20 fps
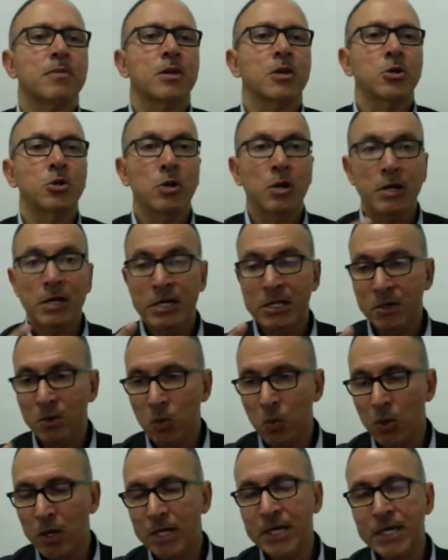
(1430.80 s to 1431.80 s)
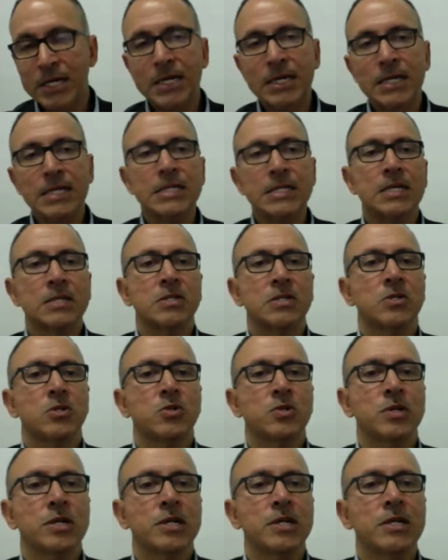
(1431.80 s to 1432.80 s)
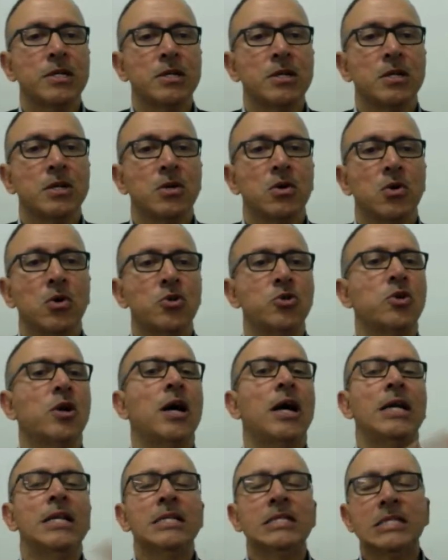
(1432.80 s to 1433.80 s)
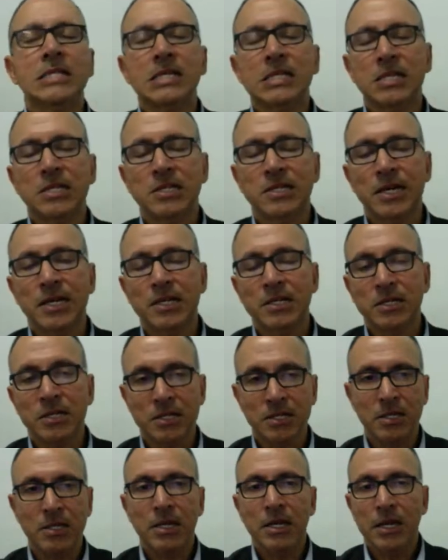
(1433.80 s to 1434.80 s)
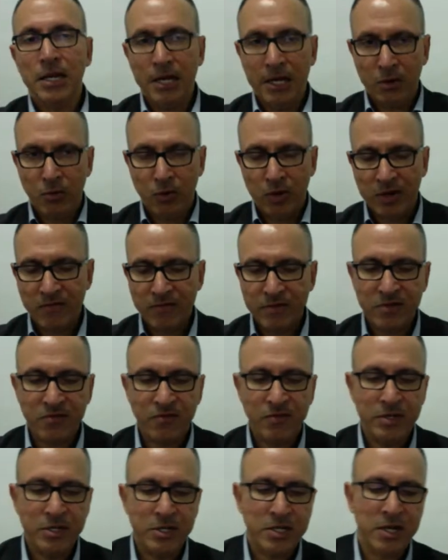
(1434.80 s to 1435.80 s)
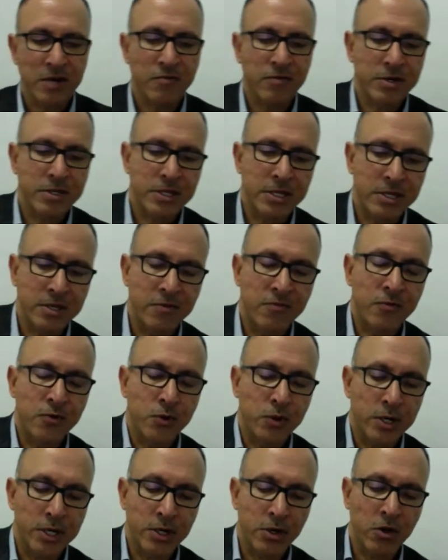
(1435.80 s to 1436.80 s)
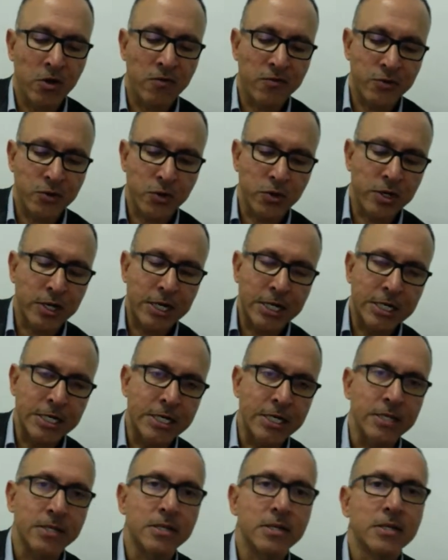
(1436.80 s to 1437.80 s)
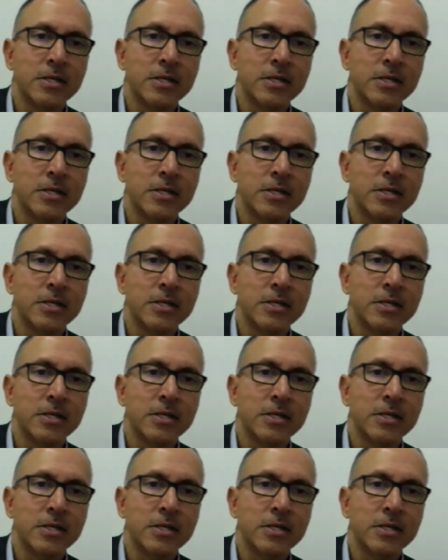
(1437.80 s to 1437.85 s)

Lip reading: you're either working in South Australia or you're highly skilled and talented. And what I've just finished covering, that if you are an offshore candidate.